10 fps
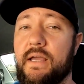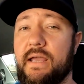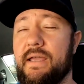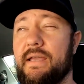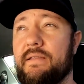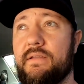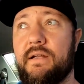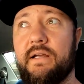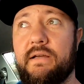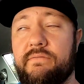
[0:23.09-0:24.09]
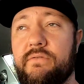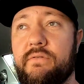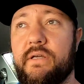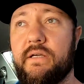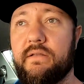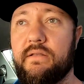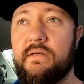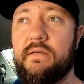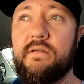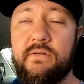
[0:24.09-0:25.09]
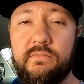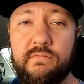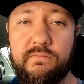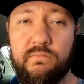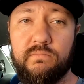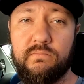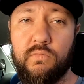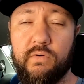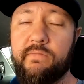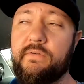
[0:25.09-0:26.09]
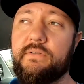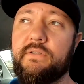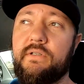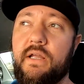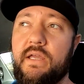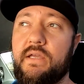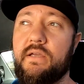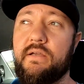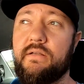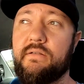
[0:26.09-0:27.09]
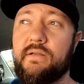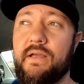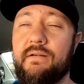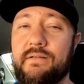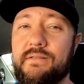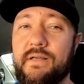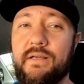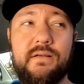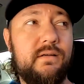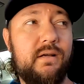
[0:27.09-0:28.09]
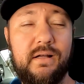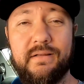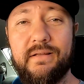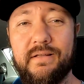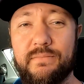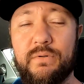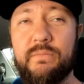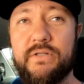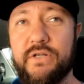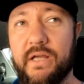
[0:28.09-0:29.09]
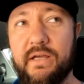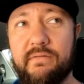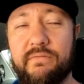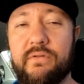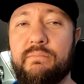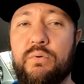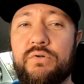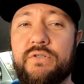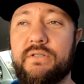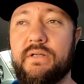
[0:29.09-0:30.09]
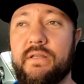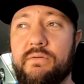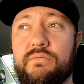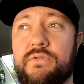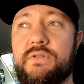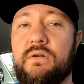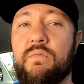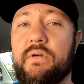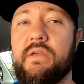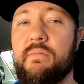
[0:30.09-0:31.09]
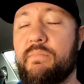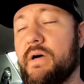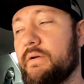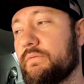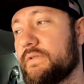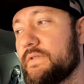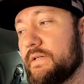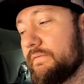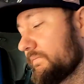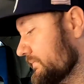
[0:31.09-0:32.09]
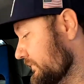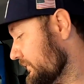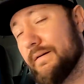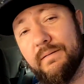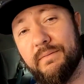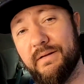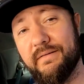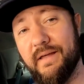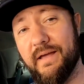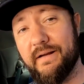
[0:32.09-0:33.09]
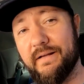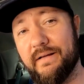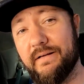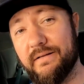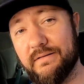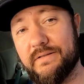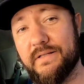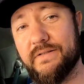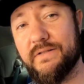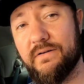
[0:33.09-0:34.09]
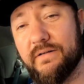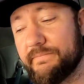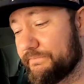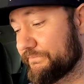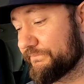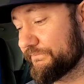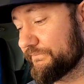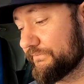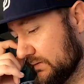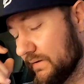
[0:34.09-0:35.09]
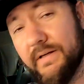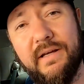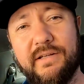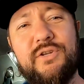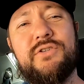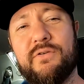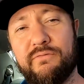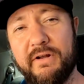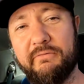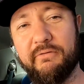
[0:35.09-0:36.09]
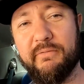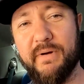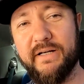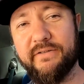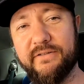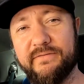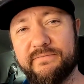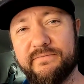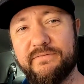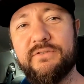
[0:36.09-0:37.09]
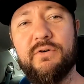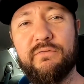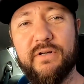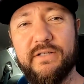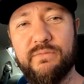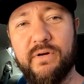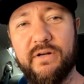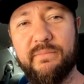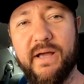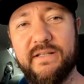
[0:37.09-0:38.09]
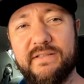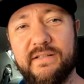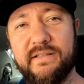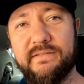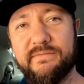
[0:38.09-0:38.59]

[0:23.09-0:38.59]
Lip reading: and then I have to get the new oil filter and air intake. I think that's pretty much it for the Porsche, and then we'll start working on bodywork stuff. Other than that, let's get started. Just a friendly reminder, don't forget to wear your mask today.